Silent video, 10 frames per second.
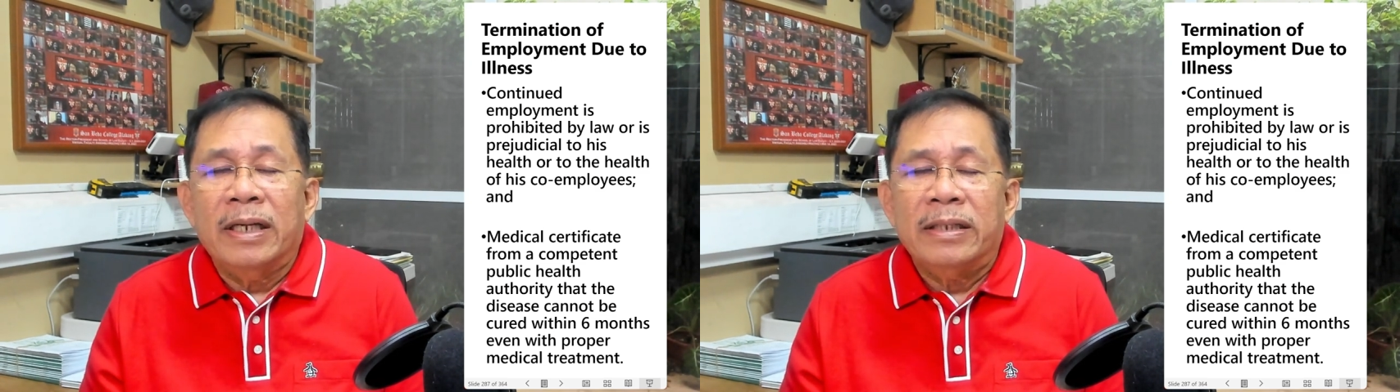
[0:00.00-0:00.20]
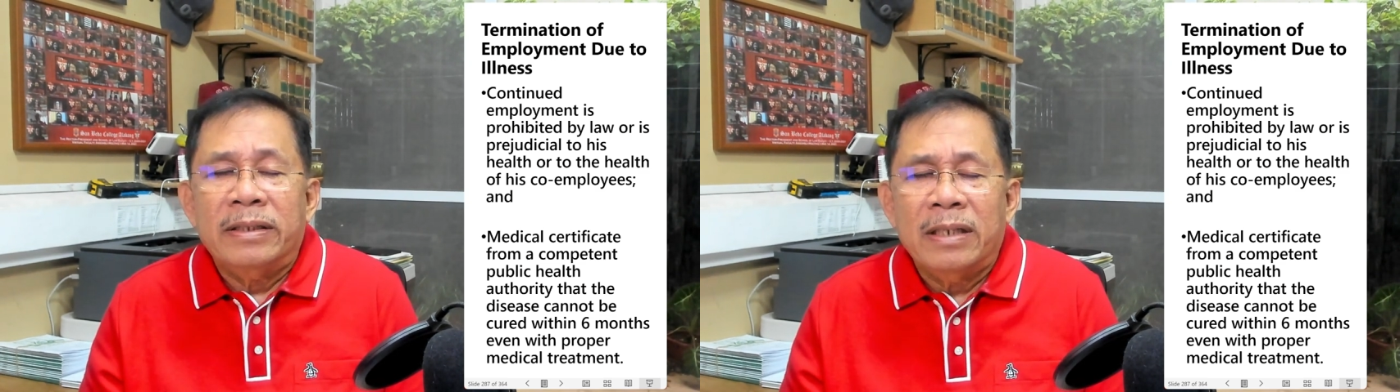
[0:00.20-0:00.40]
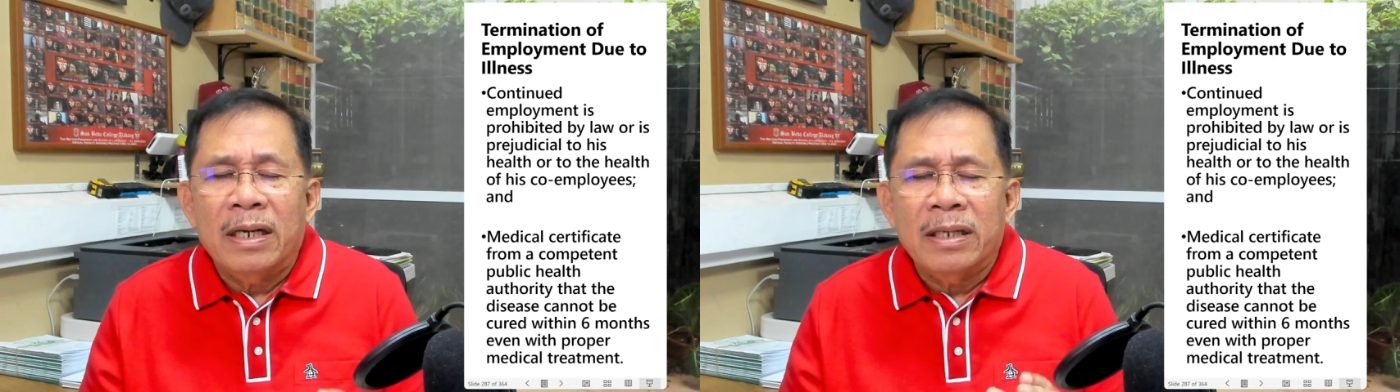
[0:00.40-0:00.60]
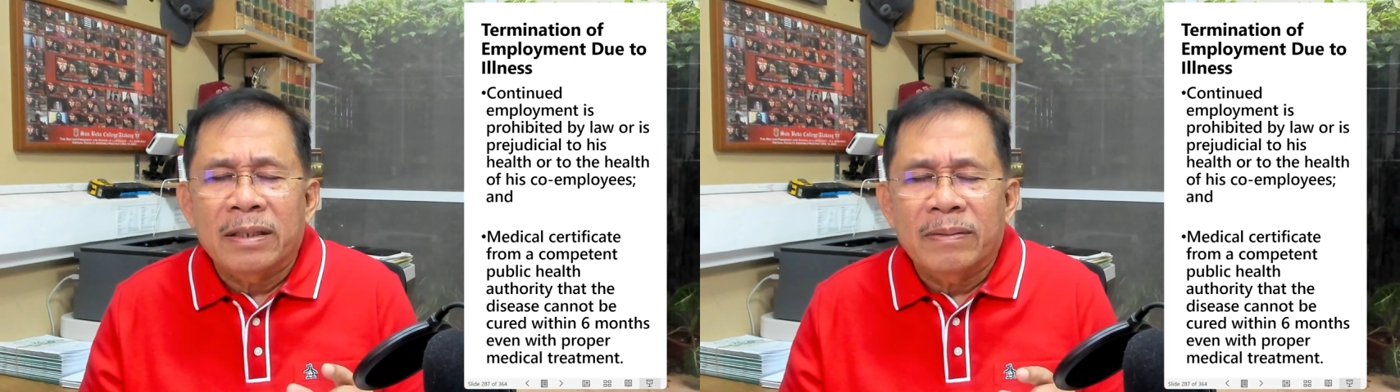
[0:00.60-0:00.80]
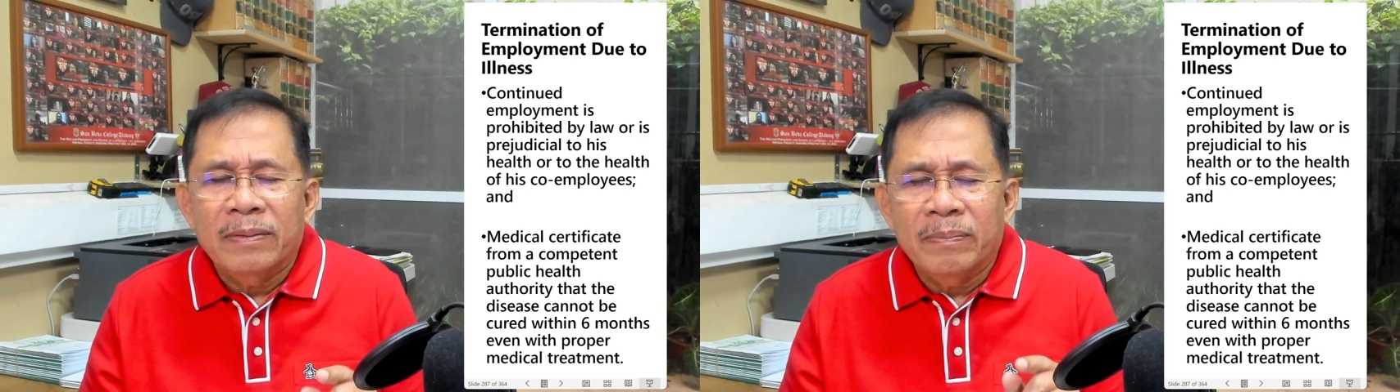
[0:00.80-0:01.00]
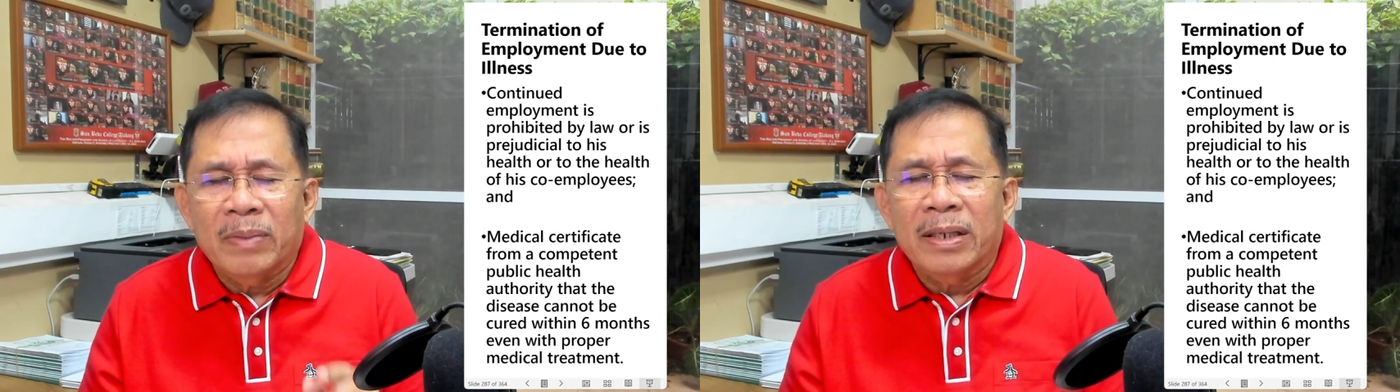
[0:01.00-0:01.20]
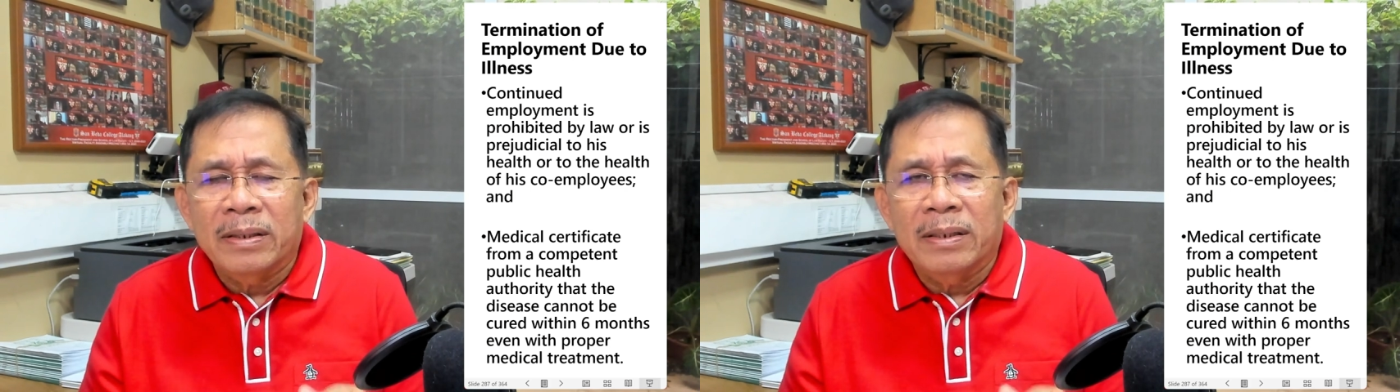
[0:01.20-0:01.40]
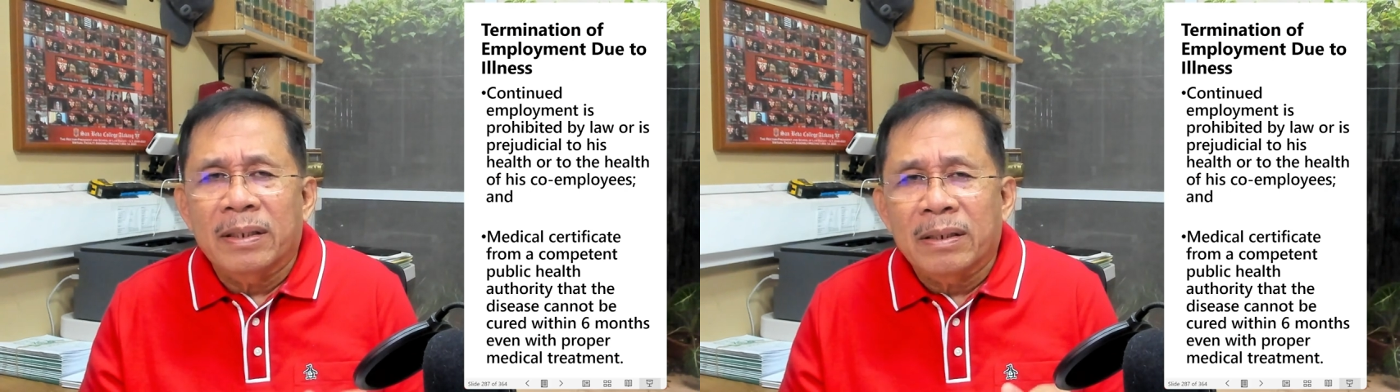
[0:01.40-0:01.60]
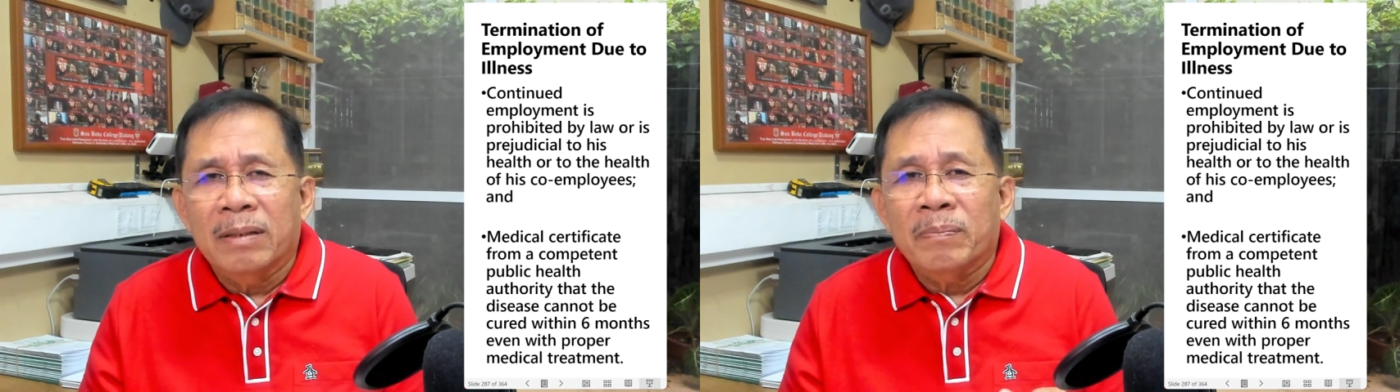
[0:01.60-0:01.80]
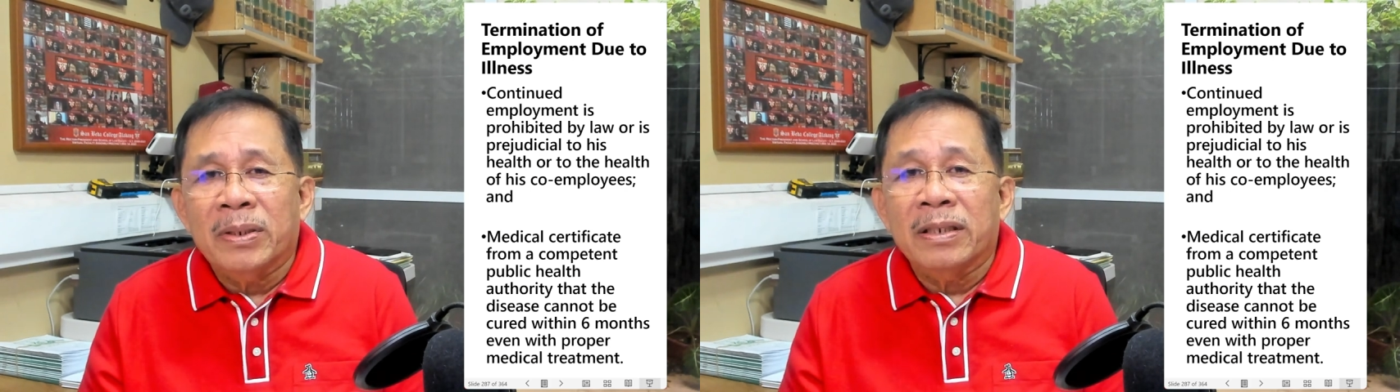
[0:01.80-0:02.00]
and not by the
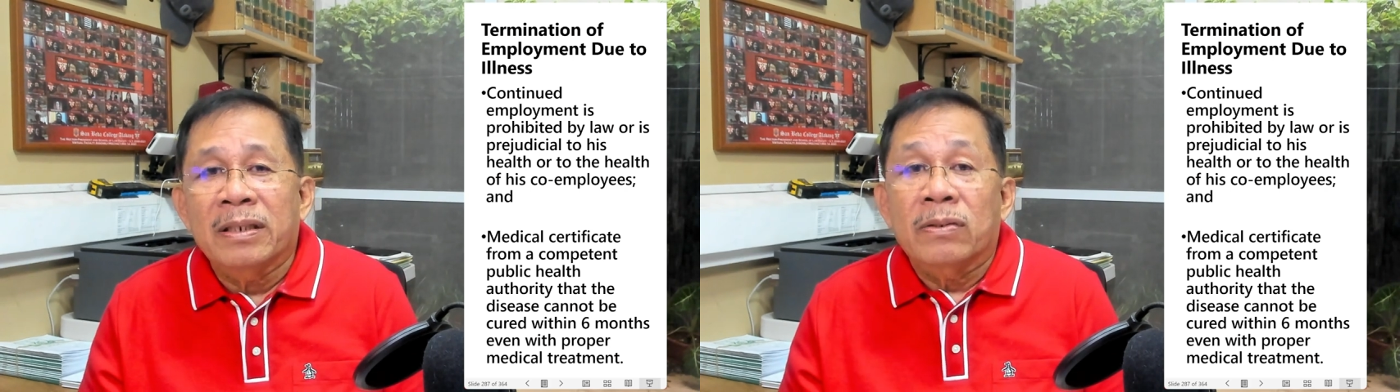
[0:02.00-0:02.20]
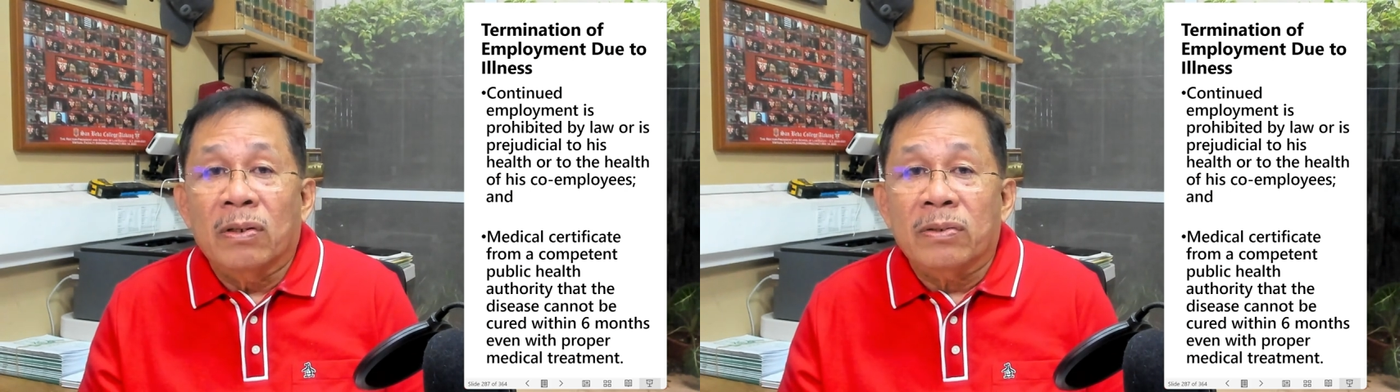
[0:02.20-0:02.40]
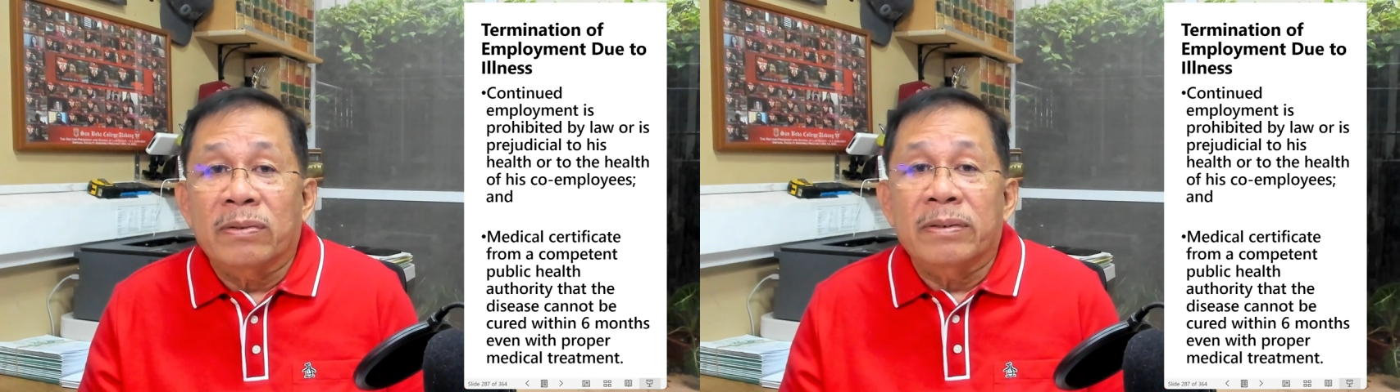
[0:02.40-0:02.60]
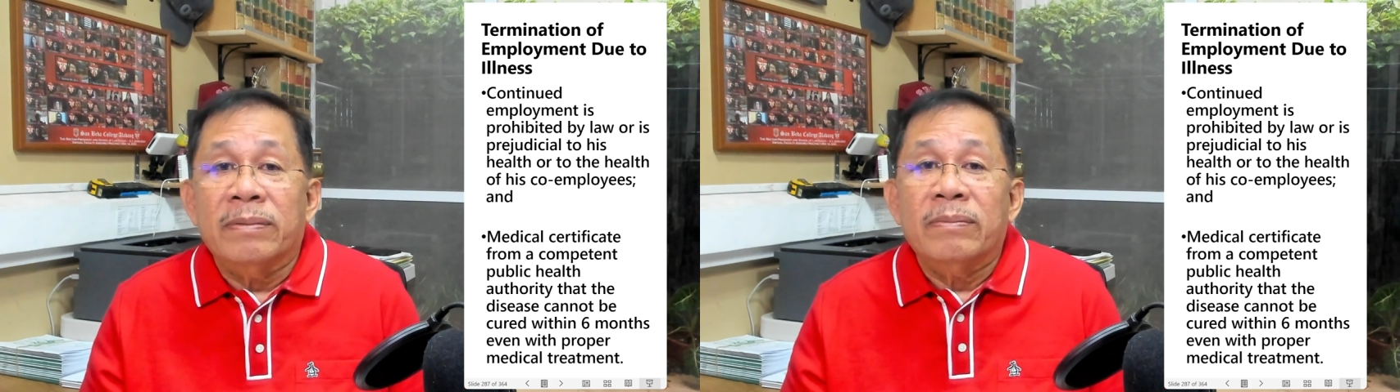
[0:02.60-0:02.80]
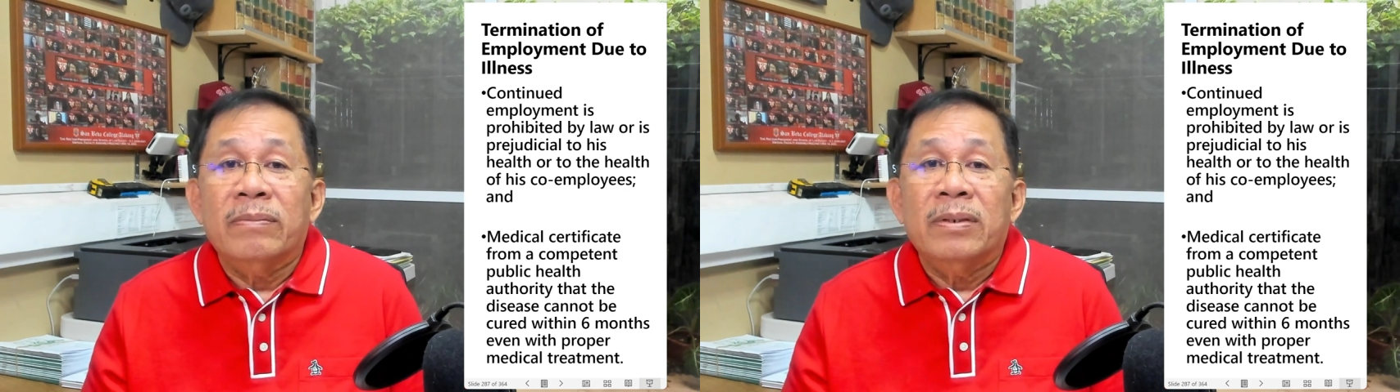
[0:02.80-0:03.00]
company doctor.